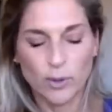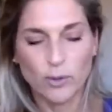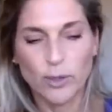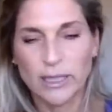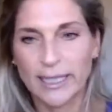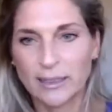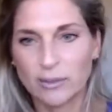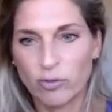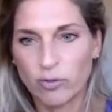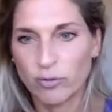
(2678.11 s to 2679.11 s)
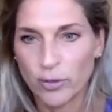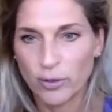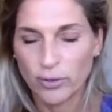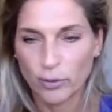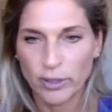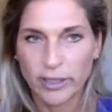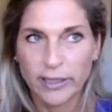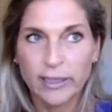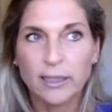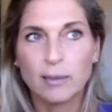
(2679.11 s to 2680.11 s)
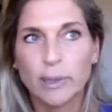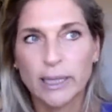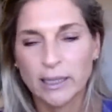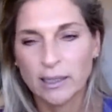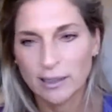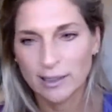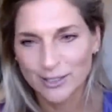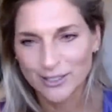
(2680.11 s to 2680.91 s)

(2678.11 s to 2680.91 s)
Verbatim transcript: What are we like, three? But, you know.